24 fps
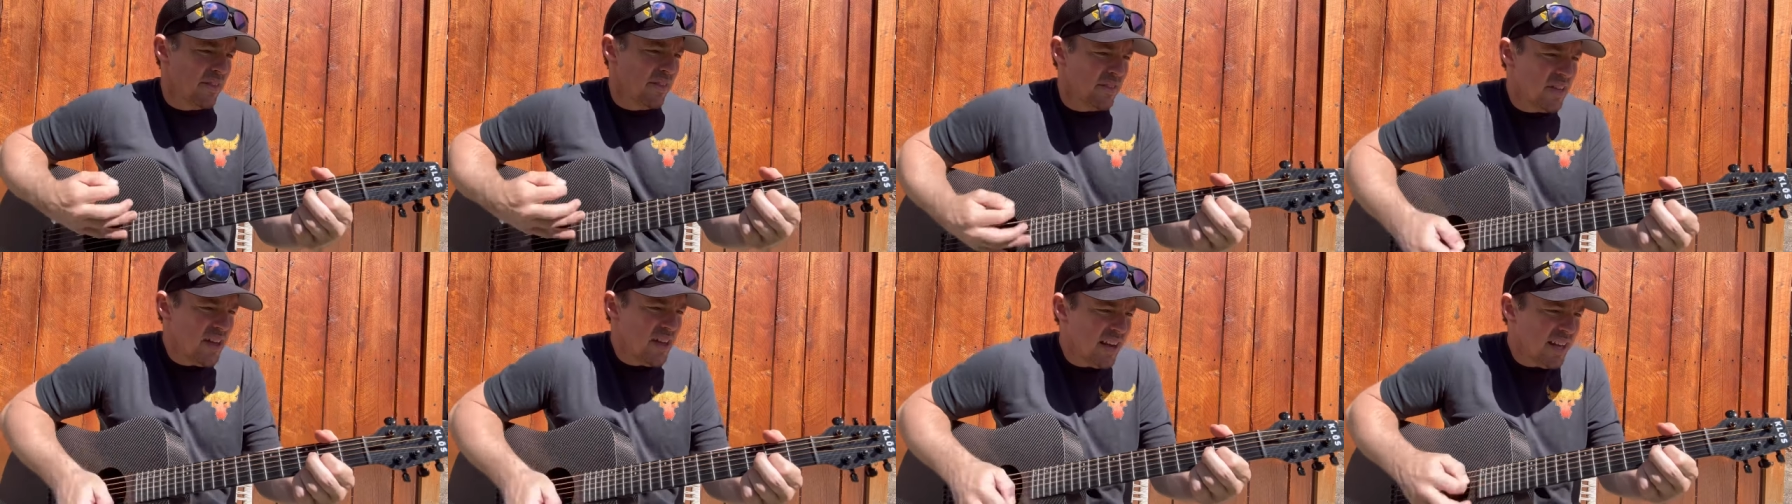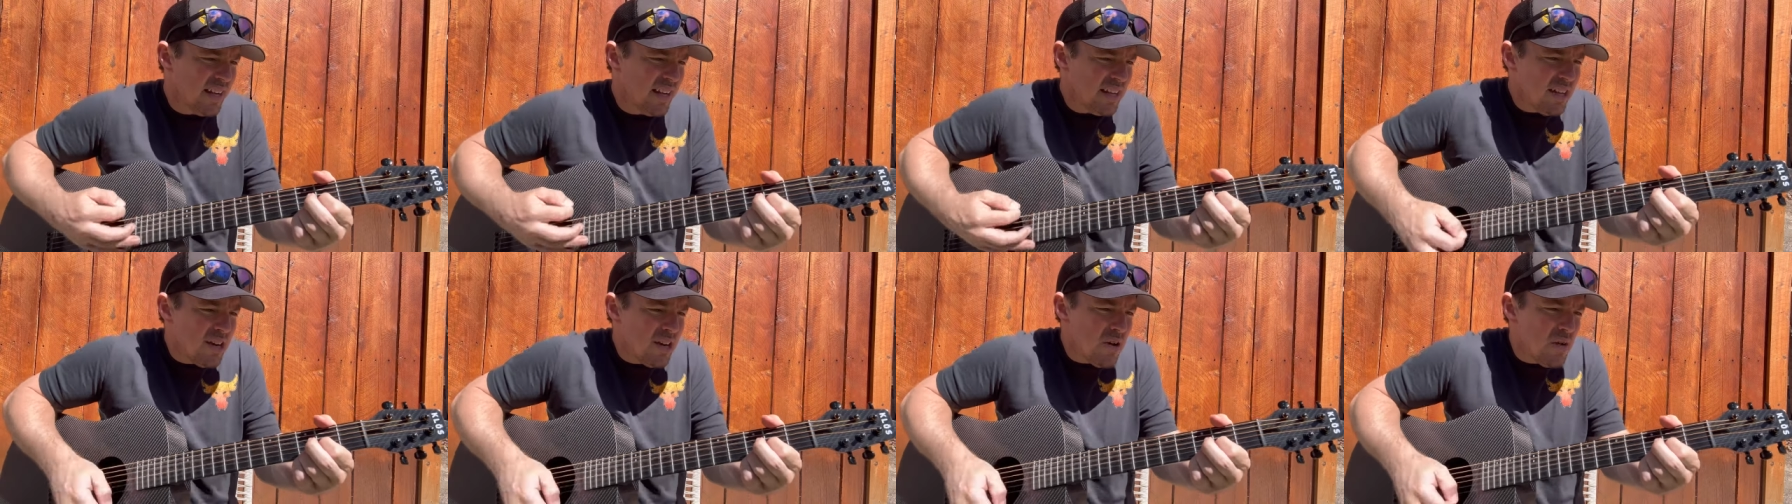
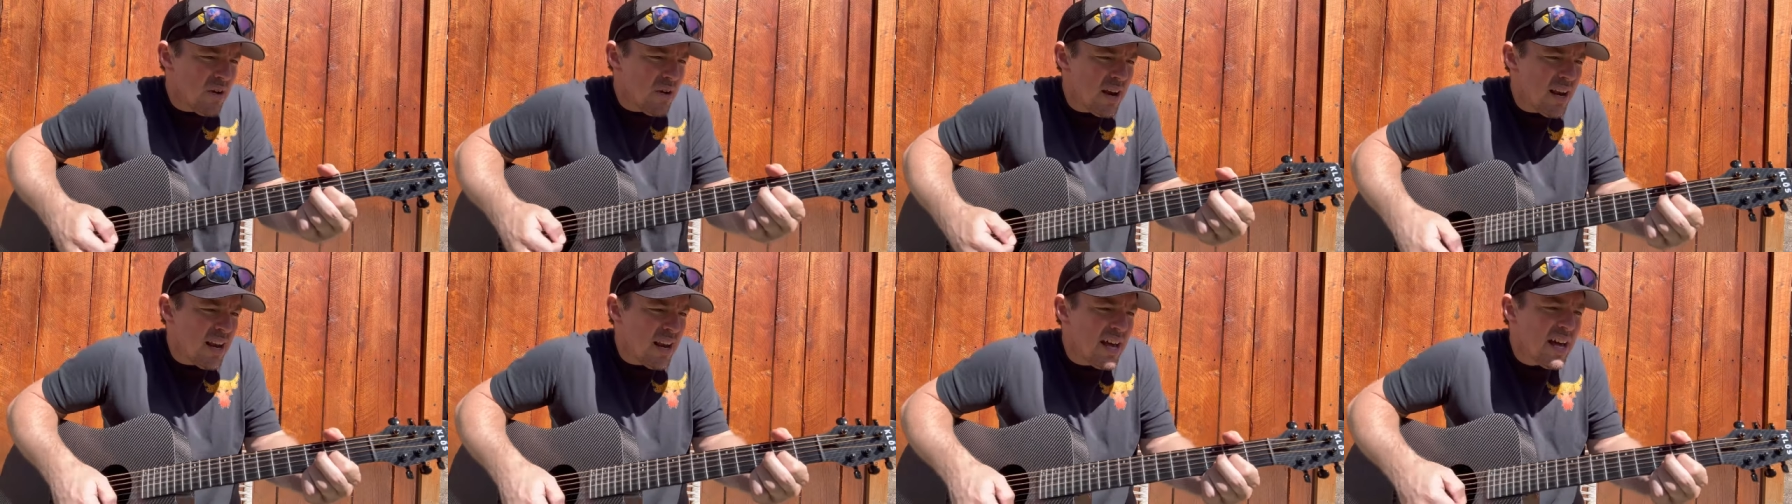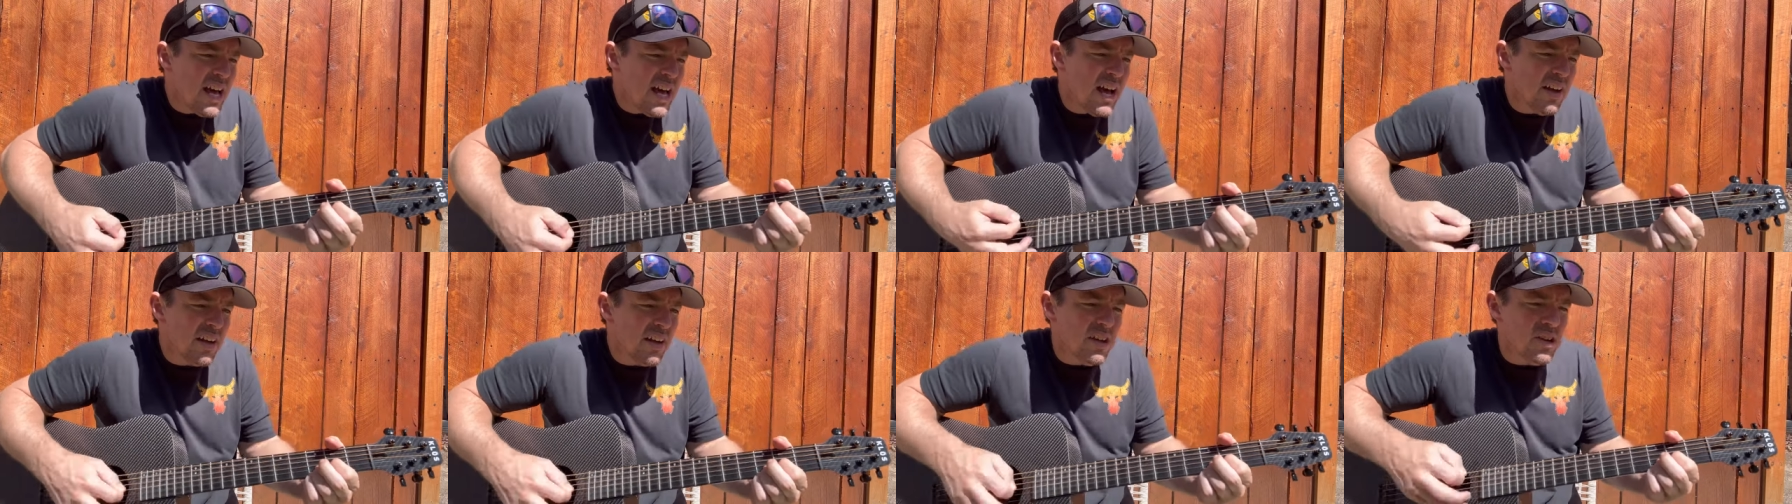Thinking do I
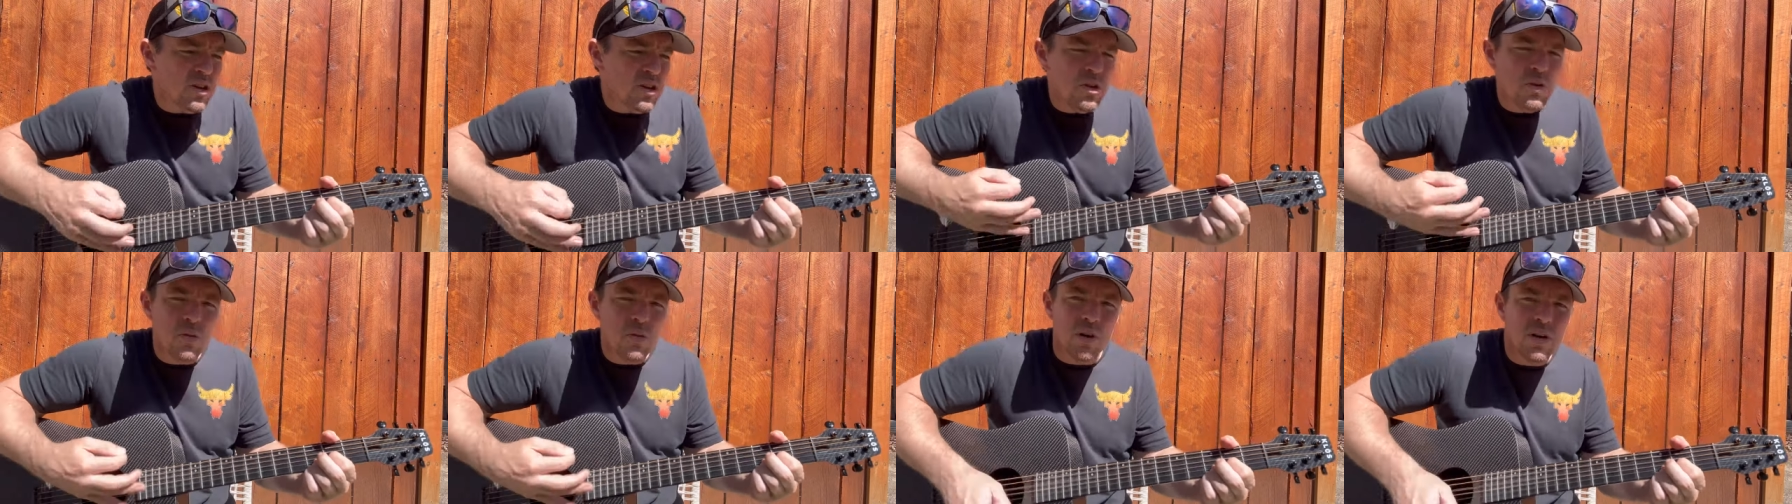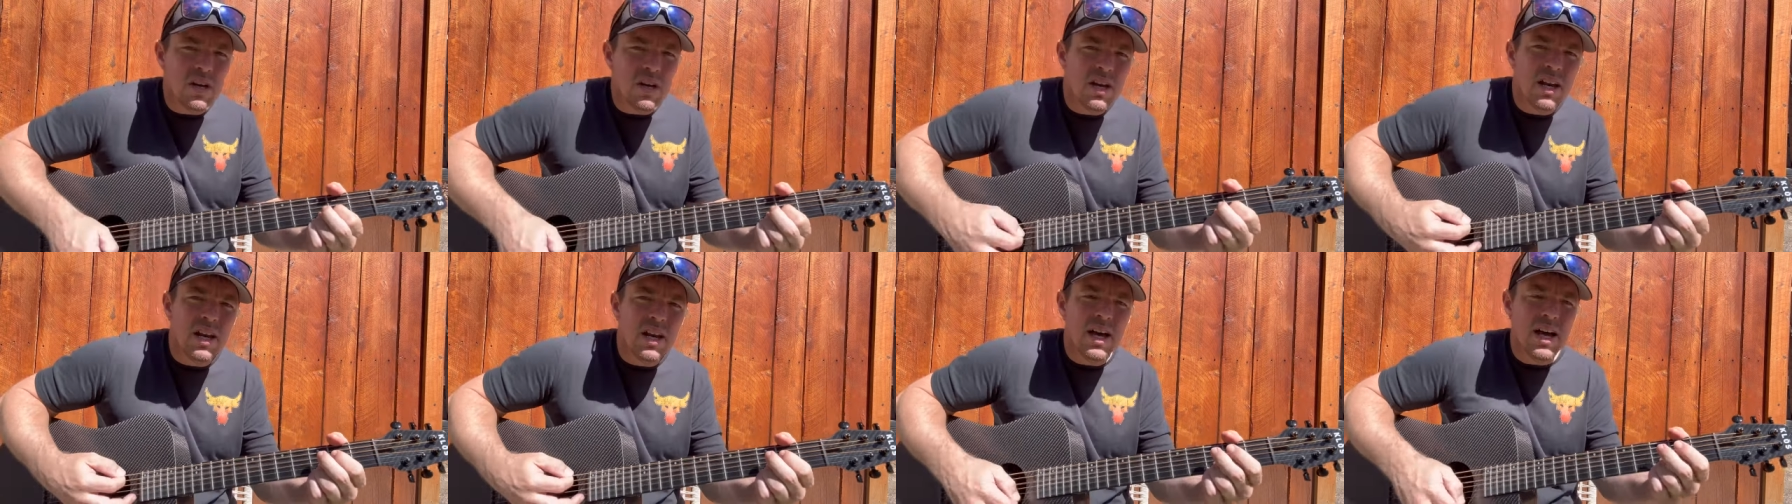love you a
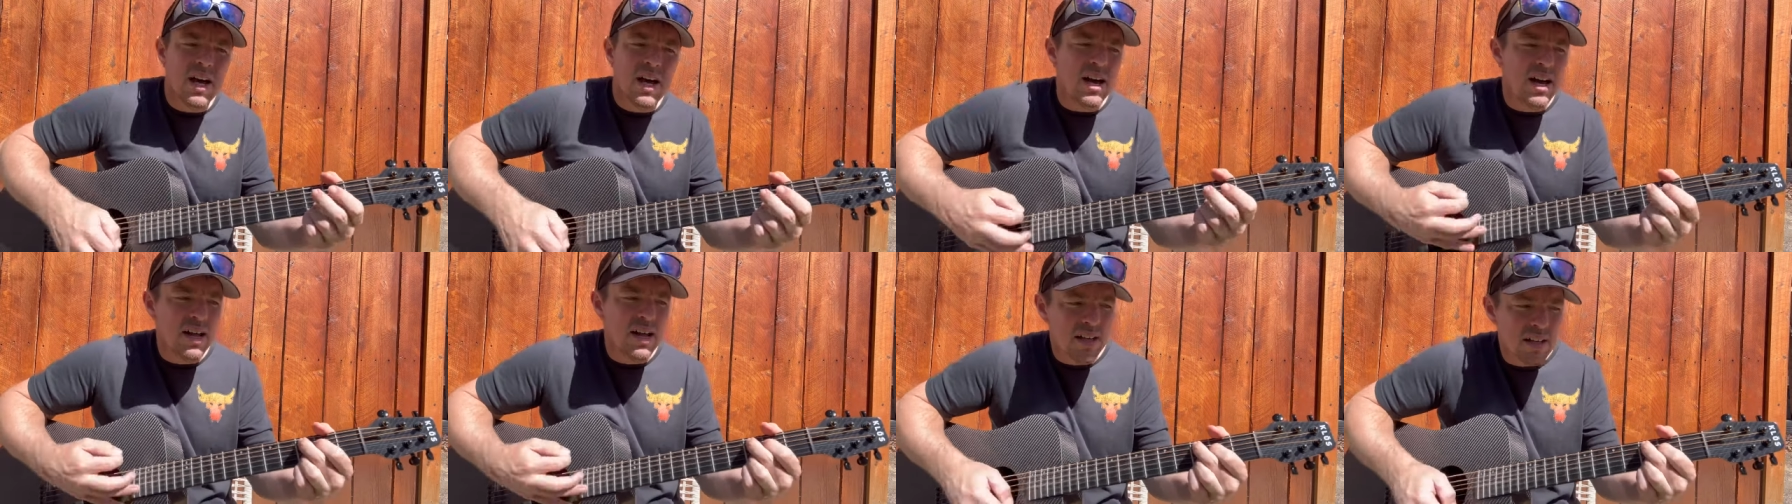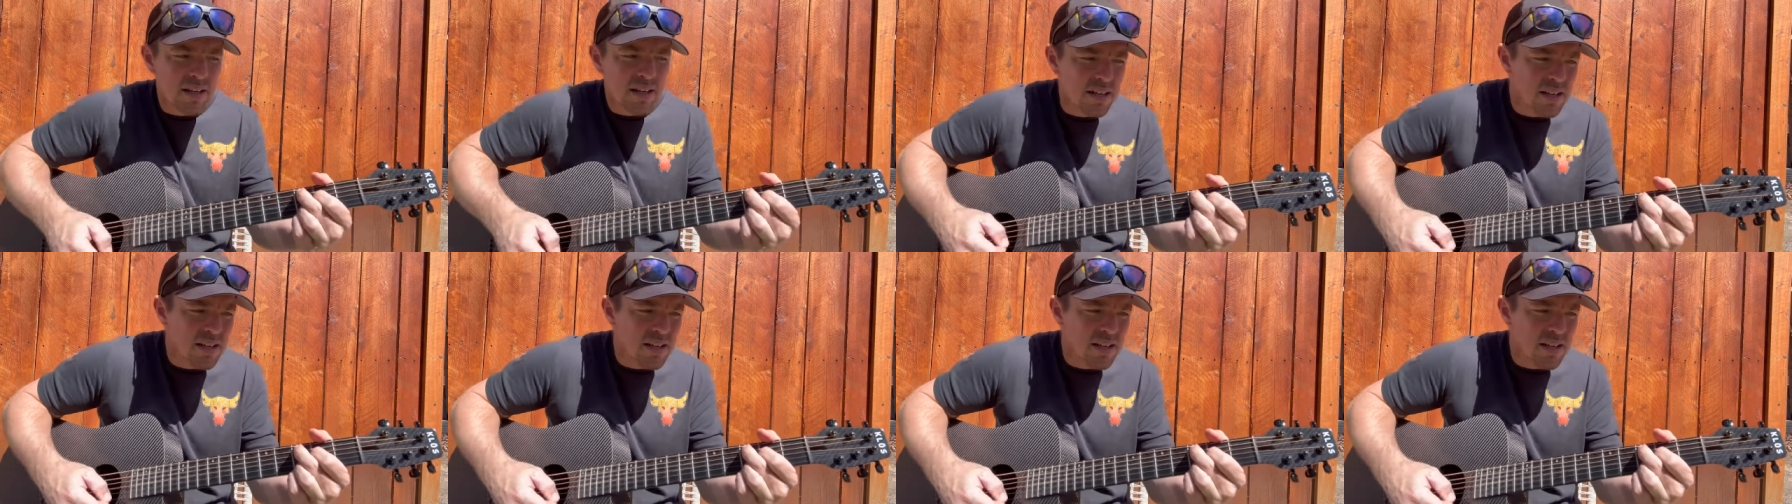lot